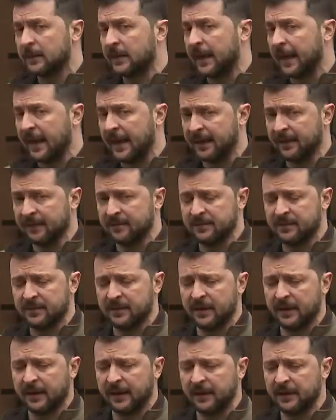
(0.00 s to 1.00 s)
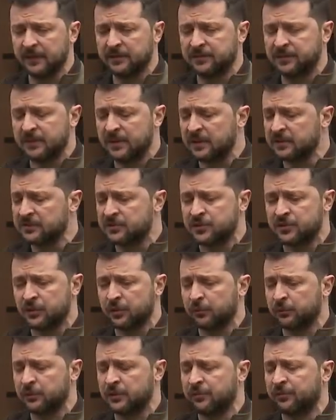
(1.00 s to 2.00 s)
and it's
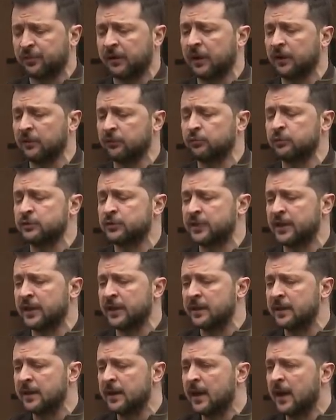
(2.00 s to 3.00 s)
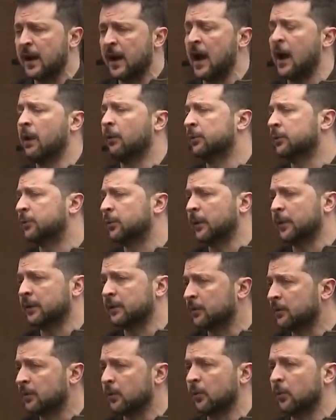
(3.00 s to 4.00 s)
so difficult to say how it
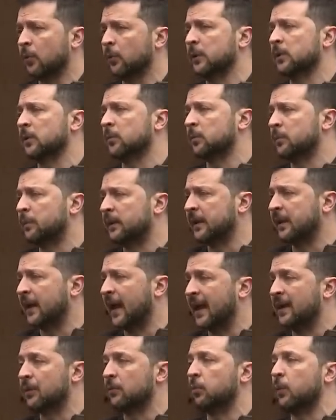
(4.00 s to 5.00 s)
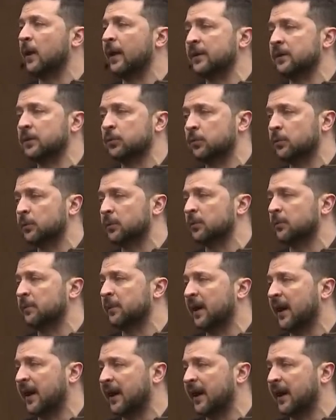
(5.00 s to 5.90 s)
will be and when it will be.